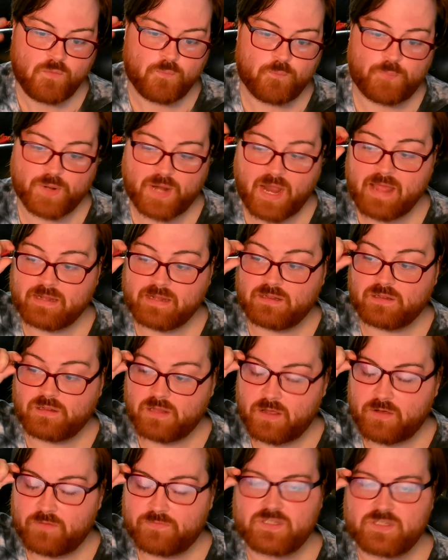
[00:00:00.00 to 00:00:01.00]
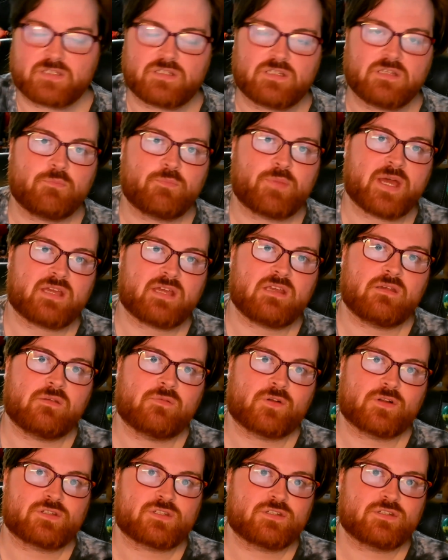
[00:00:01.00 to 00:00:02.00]
but I'd love to see Becky
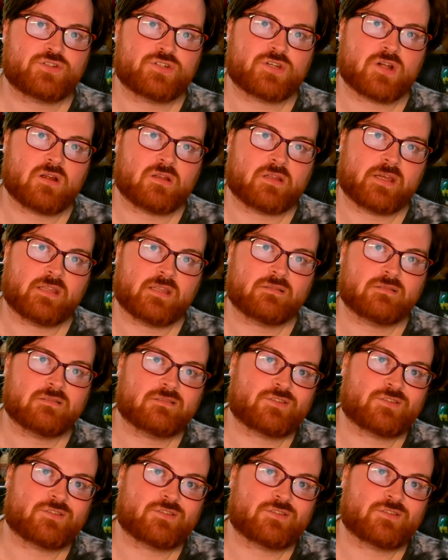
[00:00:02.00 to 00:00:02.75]
versus Charlotte.